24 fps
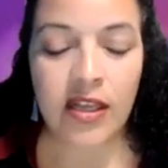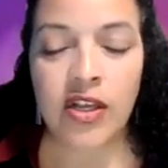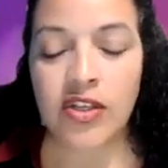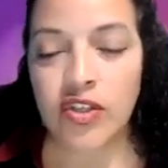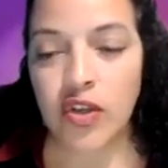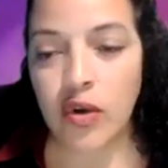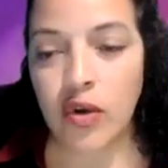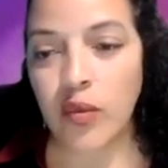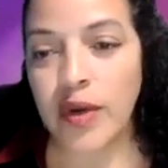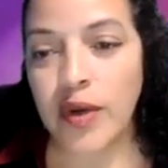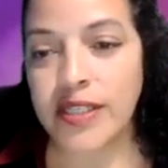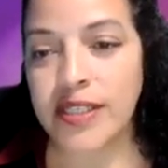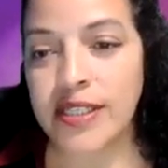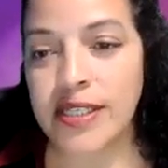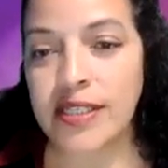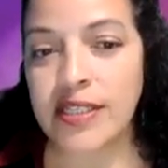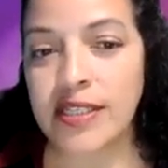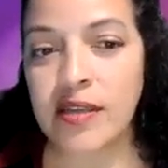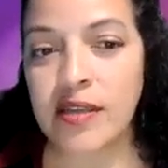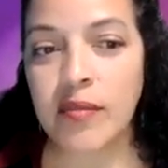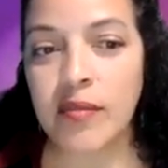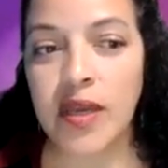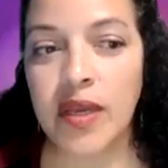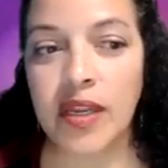So once it's
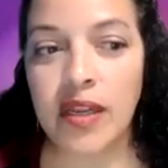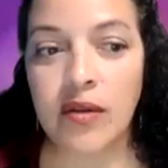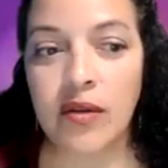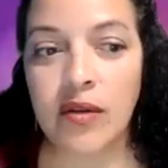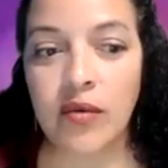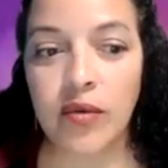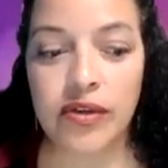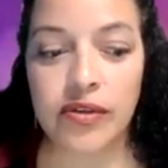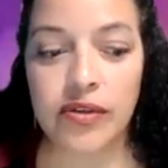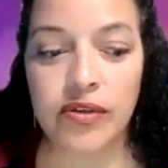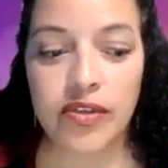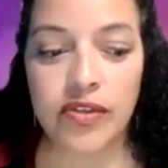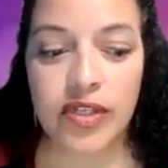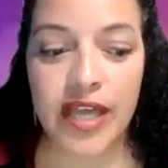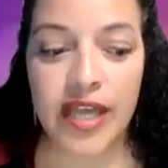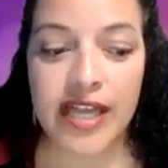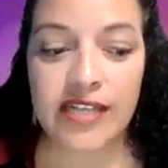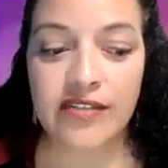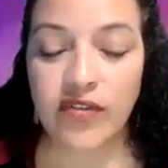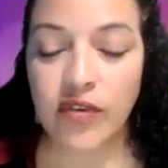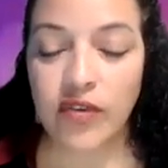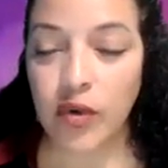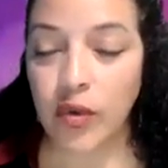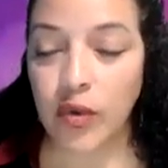submitted, we usually
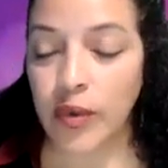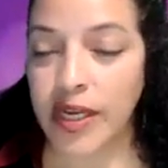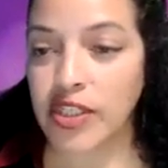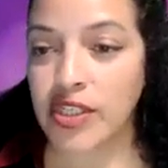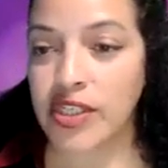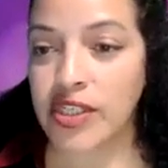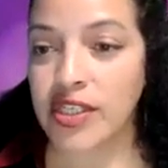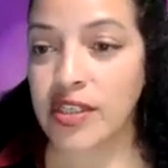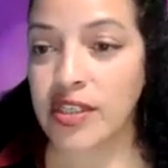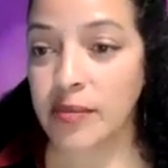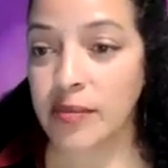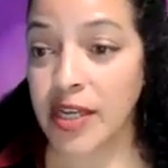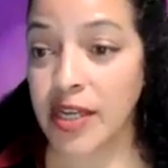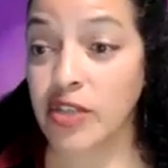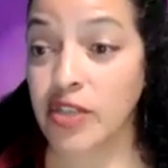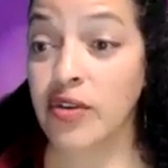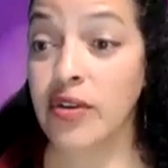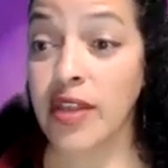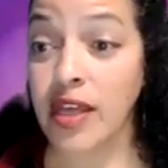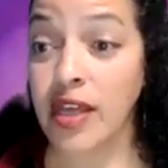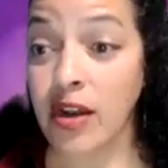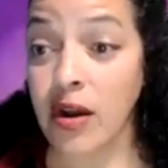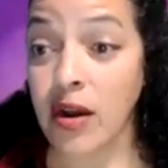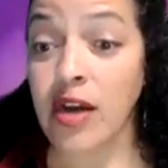ask for a week just to make sure
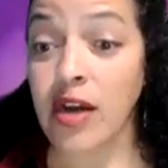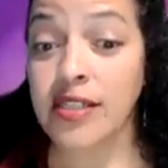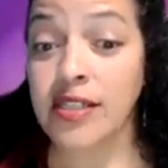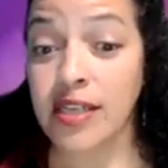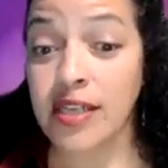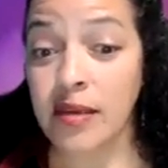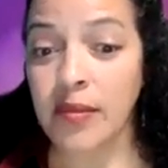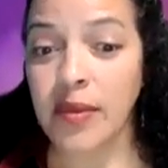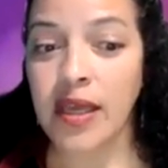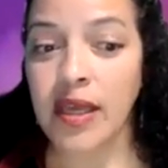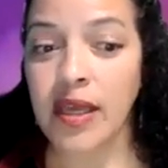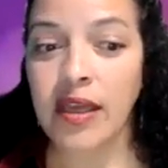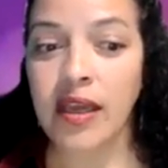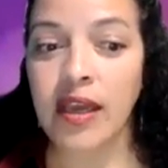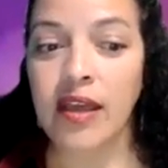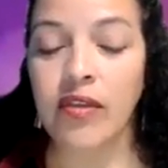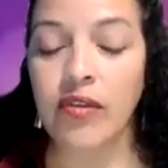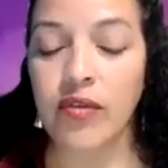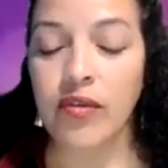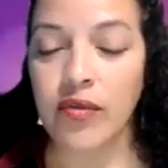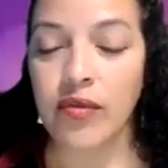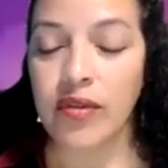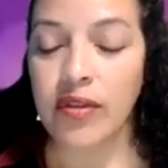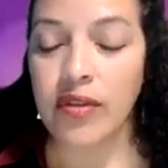that our team can get
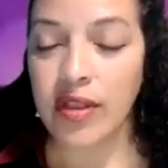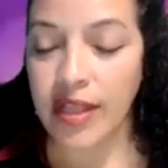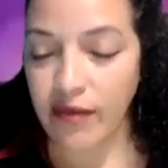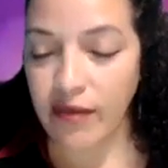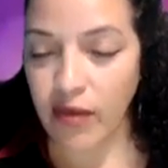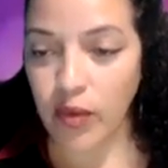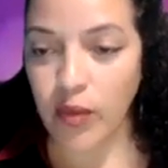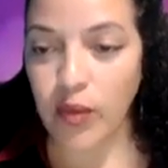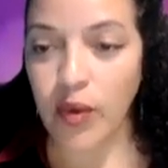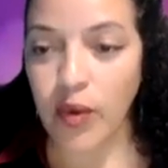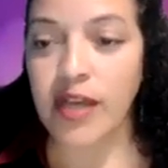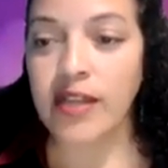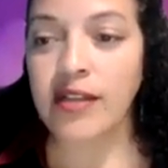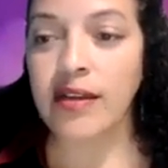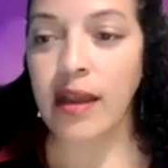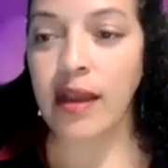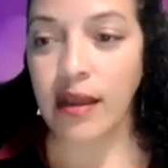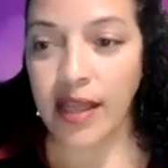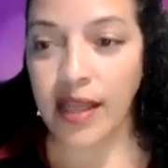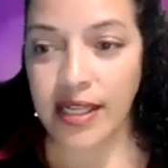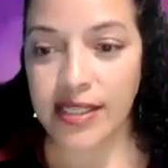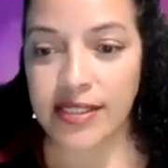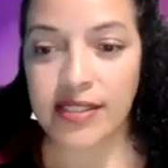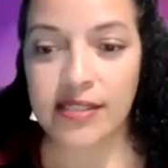through the level 1
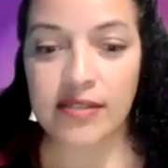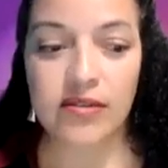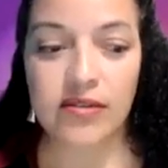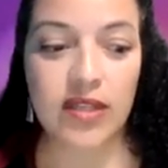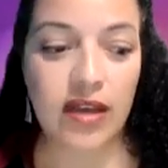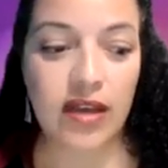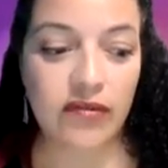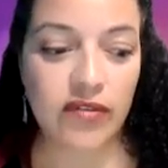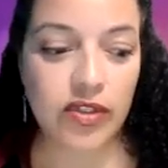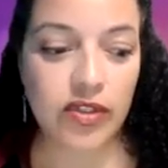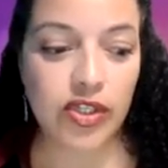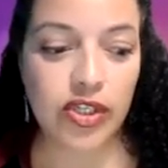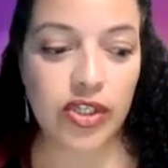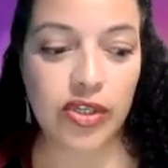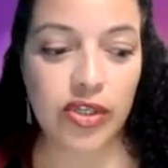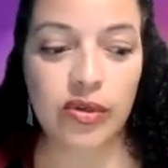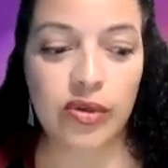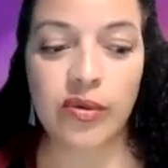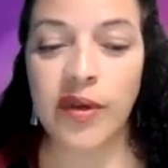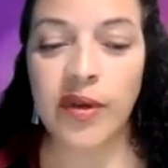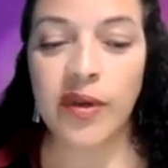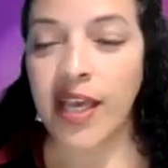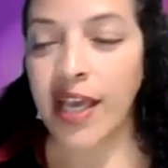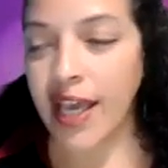and get to level
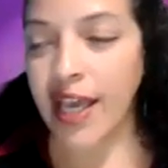2.